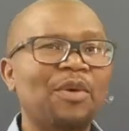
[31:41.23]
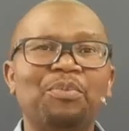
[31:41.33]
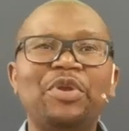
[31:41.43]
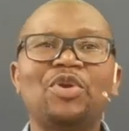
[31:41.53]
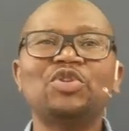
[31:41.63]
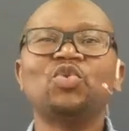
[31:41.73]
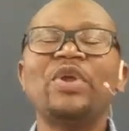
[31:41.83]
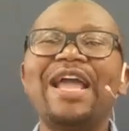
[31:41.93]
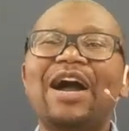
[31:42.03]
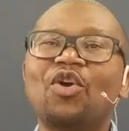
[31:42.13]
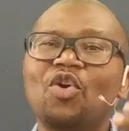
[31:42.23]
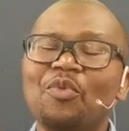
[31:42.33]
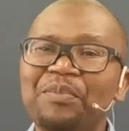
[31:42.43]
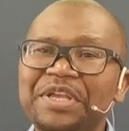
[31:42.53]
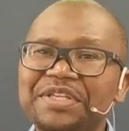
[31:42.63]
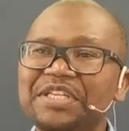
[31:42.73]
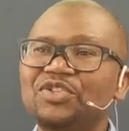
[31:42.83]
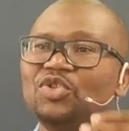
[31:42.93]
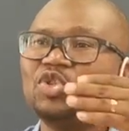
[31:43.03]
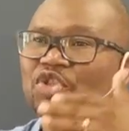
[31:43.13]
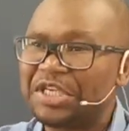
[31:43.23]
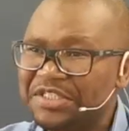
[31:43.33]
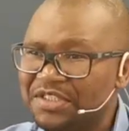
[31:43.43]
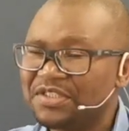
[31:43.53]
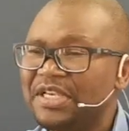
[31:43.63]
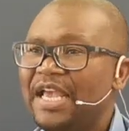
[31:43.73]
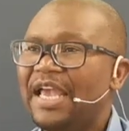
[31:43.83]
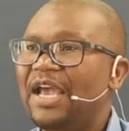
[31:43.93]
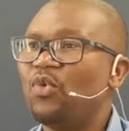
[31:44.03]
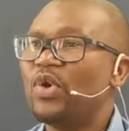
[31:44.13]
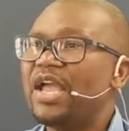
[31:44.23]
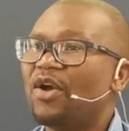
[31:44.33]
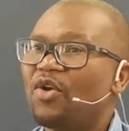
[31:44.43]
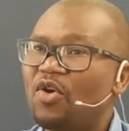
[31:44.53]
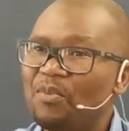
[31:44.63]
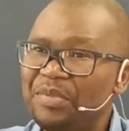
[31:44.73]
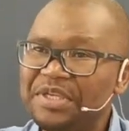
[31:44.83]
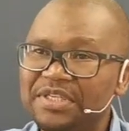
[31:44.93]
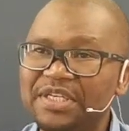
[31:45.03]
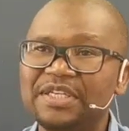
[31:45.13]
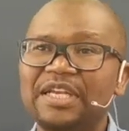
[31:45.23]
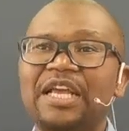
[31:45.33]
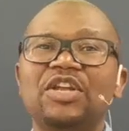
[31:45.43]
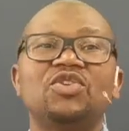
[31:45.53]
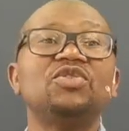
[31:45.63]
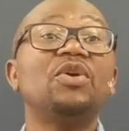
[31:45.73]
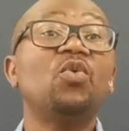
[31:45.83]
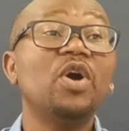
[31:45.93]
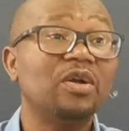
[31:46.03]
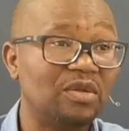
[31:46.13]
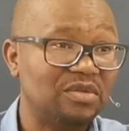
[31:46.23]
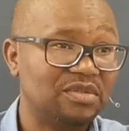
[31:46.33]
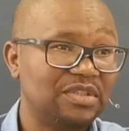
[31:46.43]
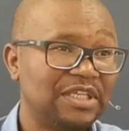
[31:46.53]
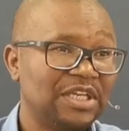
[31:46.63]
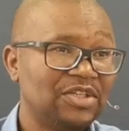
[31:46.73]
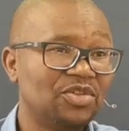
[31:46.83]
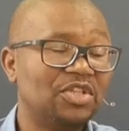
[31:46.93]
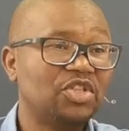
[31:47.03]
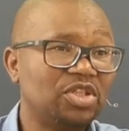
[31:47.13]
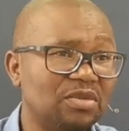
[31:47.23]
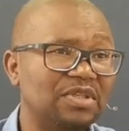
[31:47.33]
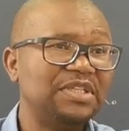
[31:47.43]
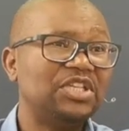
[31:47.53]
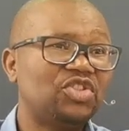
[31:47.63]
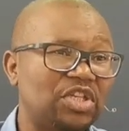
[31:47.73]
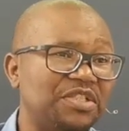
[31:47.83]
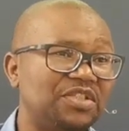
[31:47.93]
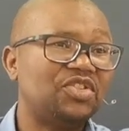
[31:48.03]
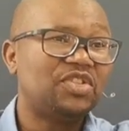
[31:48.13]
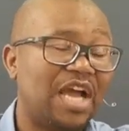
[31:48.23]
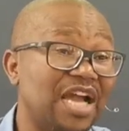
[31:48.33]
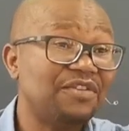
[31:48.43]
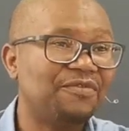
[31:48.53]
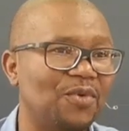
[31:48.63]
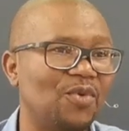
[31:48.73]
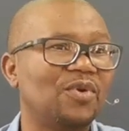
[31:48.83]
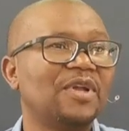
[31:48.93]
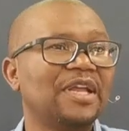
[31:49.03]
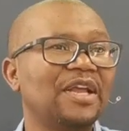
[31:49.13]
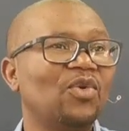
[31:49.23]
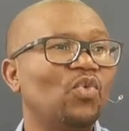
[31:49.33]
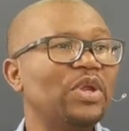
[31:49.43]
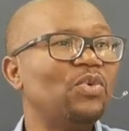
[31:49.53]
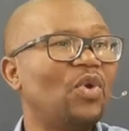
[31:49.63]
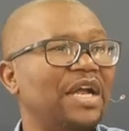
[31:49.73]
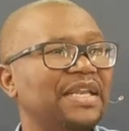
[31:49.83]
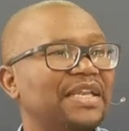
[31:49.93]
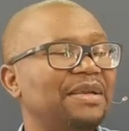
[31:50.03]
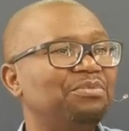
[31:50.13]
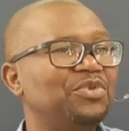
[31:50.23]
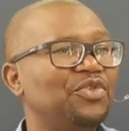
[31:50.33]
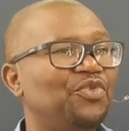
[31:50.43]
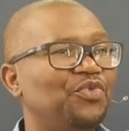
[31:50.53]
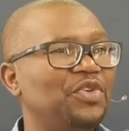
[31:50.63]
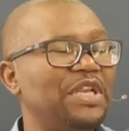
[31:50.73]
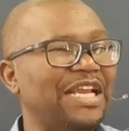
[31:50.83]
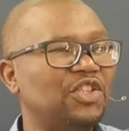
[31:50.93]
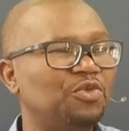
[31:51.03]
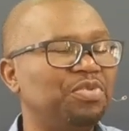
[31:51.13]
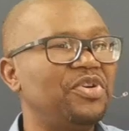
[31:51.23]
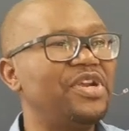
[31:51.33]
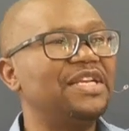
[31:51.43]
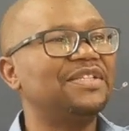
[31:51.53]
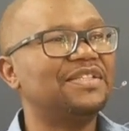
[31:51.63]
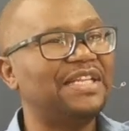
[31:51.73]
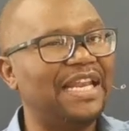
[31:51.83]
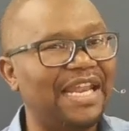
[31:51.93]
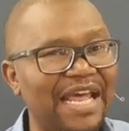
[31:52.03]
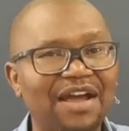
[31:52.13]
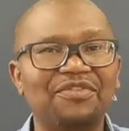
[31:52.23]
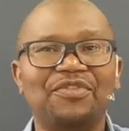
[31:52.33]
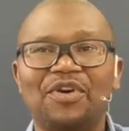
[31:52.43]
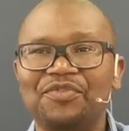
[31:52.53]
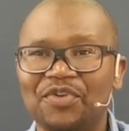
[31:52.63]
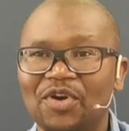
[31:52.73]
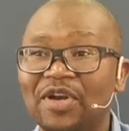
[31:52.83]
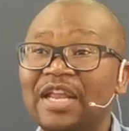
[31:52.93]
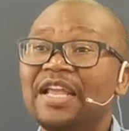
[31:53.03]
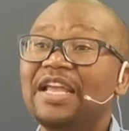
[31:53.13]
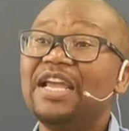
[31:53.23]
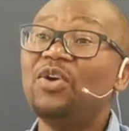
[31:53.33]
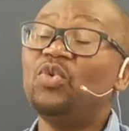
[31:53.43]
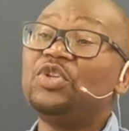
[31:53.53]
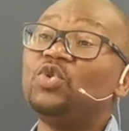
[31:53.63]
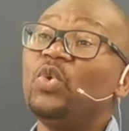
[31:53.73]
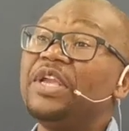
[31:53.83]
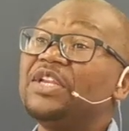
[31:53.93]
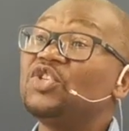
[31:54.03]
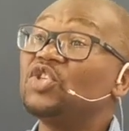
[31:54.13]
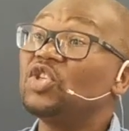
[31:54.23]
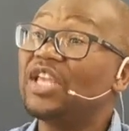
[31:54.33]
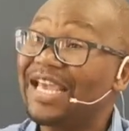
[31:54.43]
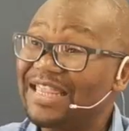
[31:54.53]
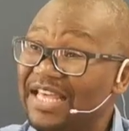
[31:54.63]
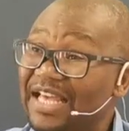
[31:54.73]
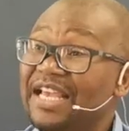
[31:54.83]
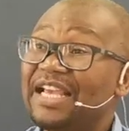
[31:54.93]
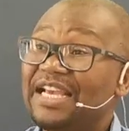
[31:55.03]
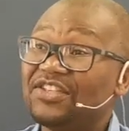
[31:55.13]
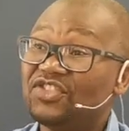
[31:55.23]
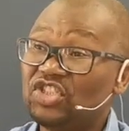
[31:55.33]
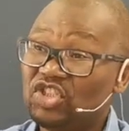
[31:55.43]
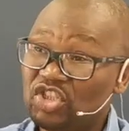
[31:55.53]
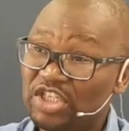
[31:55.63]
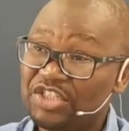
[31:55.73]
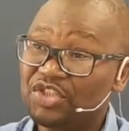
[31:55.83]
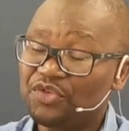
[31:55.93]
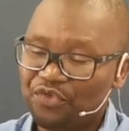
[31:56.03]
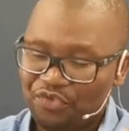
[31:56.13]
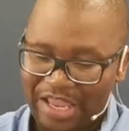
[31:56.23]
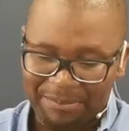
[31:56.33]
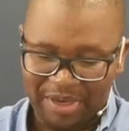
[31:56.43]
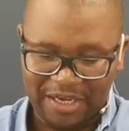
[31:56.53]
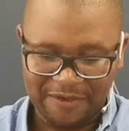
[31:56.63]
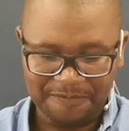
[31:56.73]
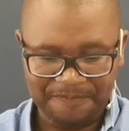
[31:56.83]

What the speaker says: because we are committed to Jesus and we are committed to the world, to the children that Jesus died for. We want them to experience the love of God, and we're doing it together as a church family.